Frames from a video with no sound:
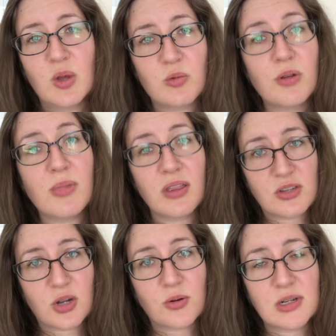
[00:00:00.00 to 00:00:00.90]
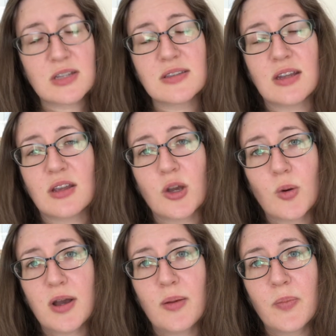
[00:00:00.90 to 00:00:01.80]
when melatonin is going to go
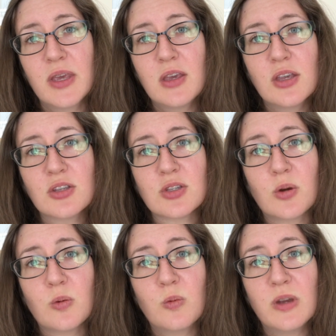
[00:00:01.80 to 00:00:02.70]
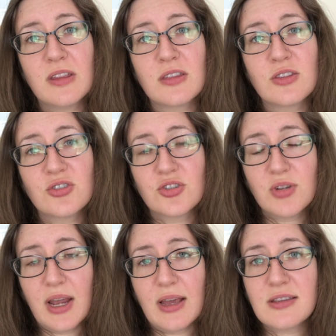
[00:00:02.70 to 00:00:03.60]
up. So, with
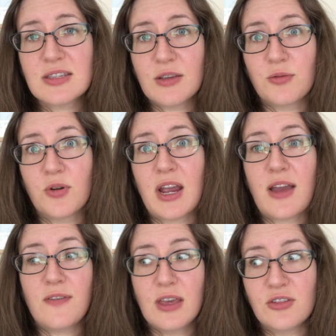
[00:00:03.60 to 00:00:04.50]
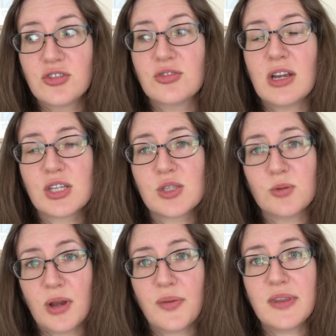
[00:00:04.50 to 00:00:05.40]
stress, if we're having stress
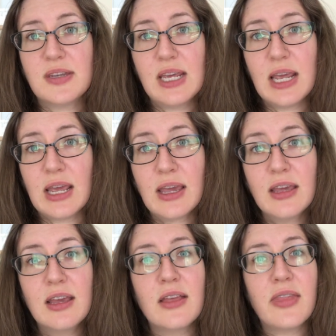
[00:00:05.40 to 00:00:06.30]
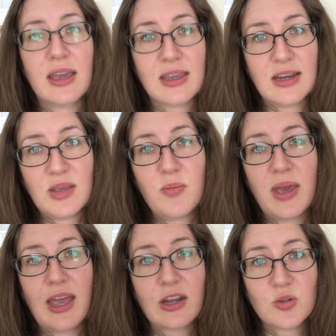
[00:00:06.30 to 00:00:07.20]
throughout the day, that can
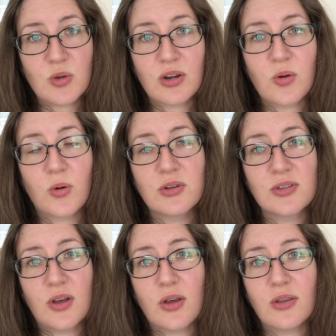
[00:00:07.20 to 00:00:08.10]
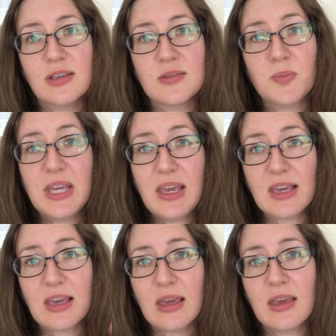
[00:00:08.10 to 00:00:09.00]
impact when cortisol is
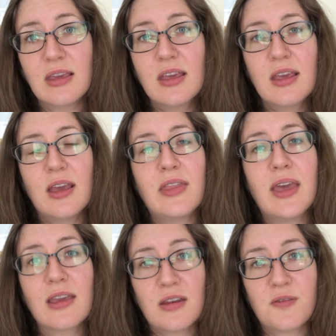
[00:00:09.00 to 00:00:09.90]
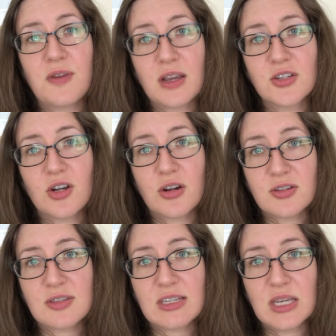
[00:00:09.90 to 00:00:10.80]
peaking, and that can affect our
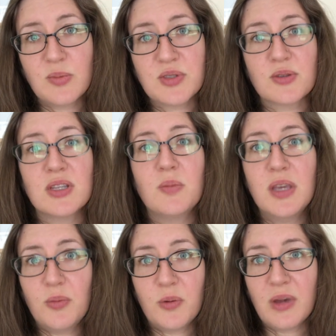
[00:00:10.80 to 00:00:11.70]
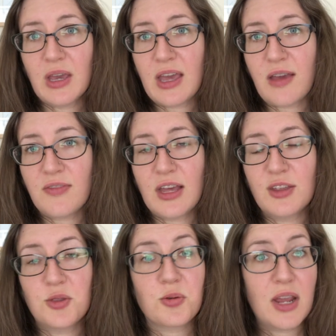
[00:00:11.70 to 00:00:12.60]
sleep. So, some people might have
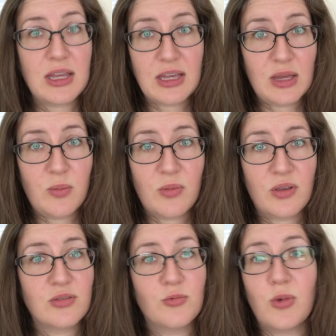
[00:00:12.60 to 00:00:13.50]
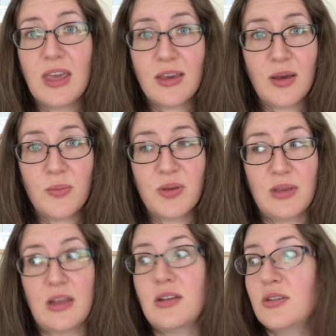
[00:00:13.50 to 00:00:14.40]
that 3 a.m. wake up
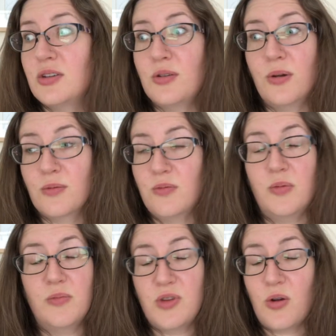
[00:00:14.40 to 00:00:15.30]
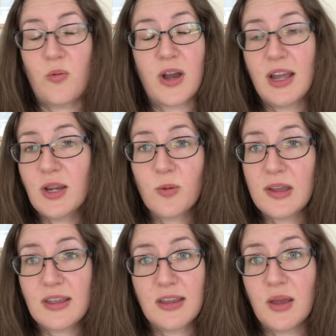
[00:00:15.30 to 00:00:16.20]
and you don't know why you're
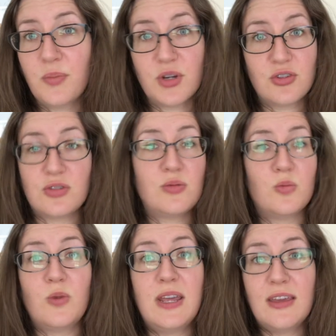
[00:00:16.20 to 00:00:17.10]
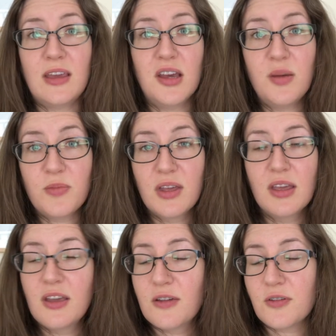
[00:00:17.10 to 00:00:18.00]
waking up, you're just waking up
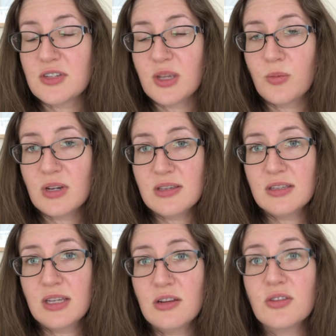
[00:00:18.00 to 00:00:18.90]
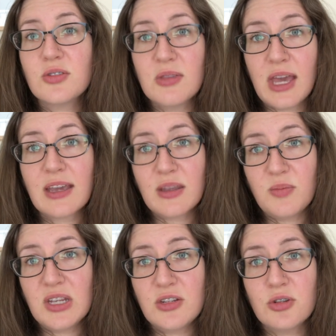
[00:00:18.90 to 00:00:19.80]
for some reason. So, that can
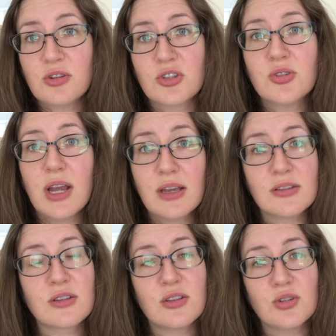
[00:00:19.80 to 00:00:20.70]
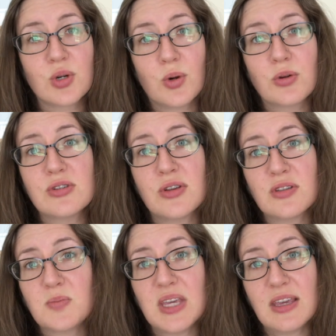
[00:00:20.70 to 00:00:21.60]
be due to stress because your cortisol
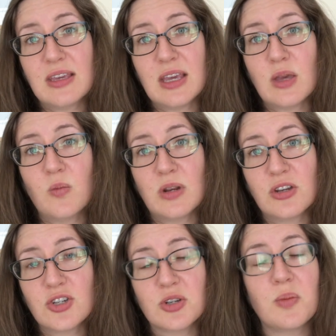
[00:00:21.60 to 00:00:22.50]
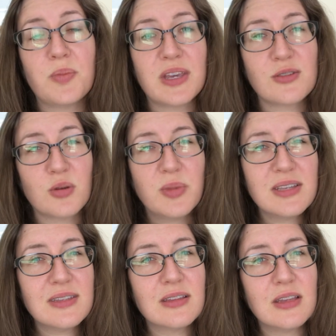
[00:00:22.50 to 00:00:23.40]
is peaking when it shouldn't be. So, it
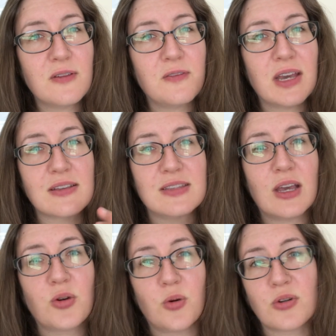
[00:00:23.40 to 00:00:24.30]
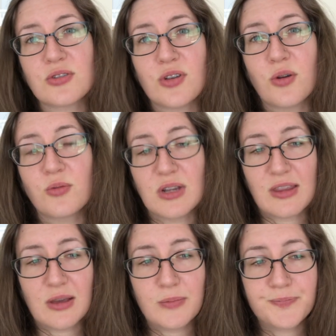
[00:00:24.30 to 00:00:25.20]
basically affects that cortisol
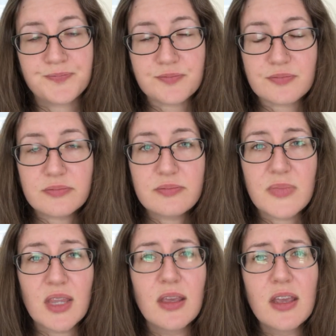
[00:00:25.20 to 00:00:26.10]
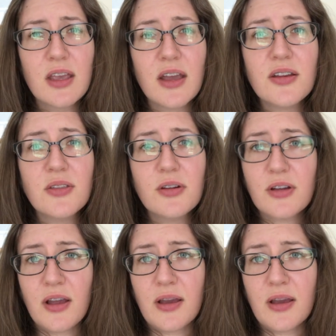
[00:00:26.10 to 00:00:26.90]
rhythm. Another